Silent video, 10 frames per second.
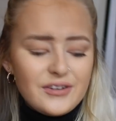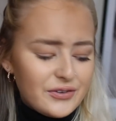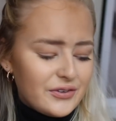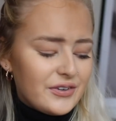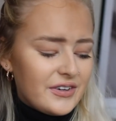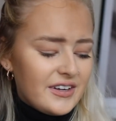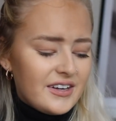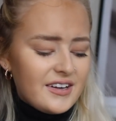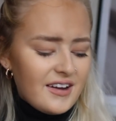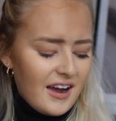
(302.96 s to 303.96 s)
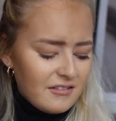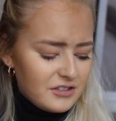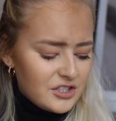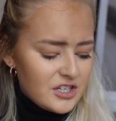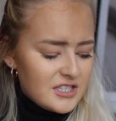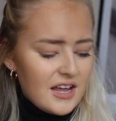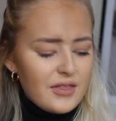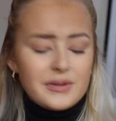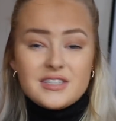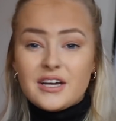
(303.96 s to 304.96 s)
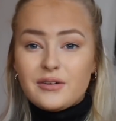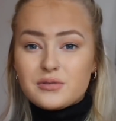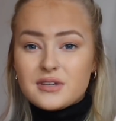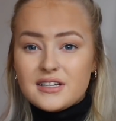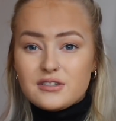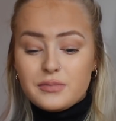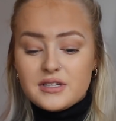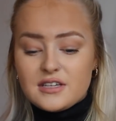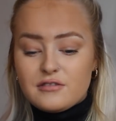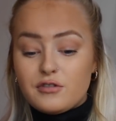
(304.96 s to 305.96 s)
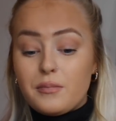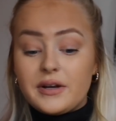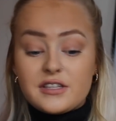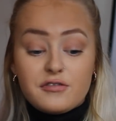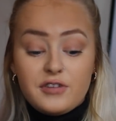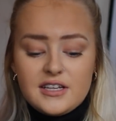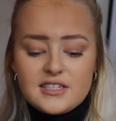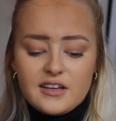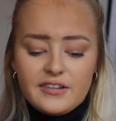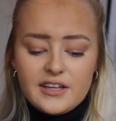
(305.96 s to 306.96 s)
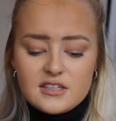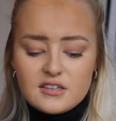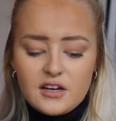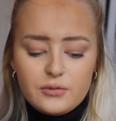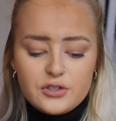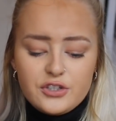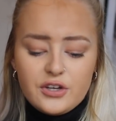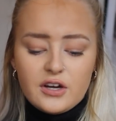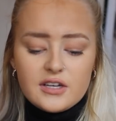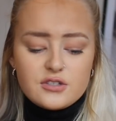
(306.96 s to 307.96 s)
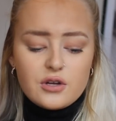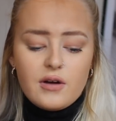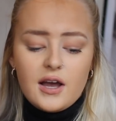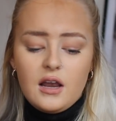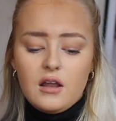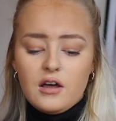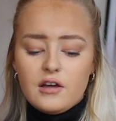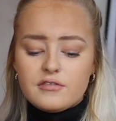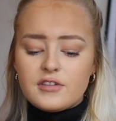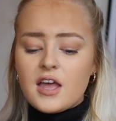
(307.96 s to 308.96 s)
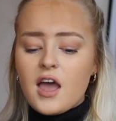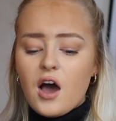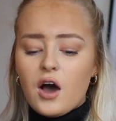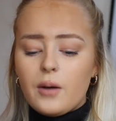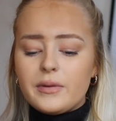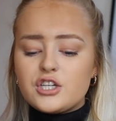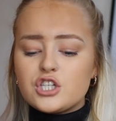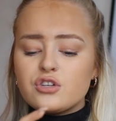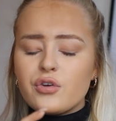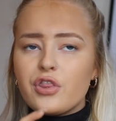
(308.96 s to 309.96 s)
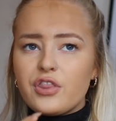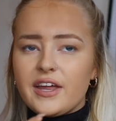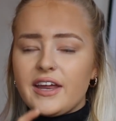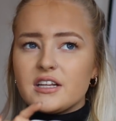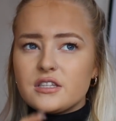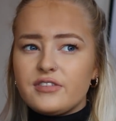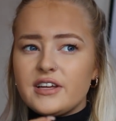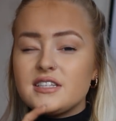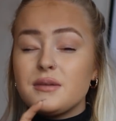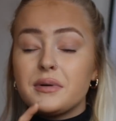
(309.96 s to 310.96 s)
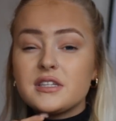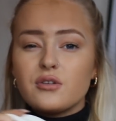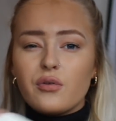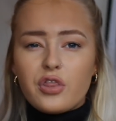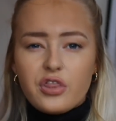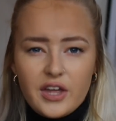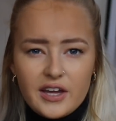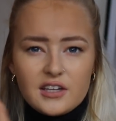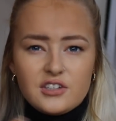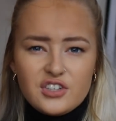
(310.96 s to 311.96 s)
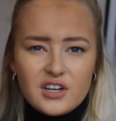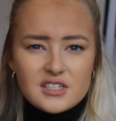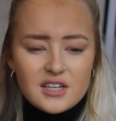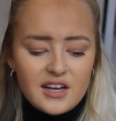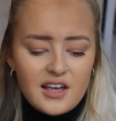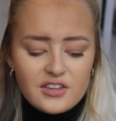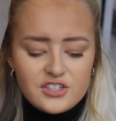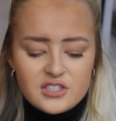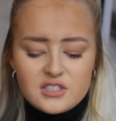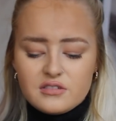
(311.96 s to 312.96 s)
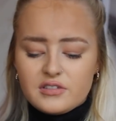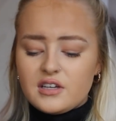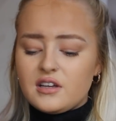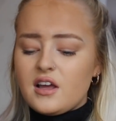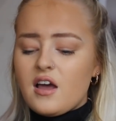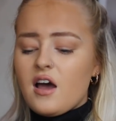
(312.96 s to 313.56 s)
your average hoodie, like the material's a little bit different, but it's fleecy on the inside, which you guys know I love. It's just not thick. It's fleecy, but it's not thick. Do you guys kind of get the gist of it?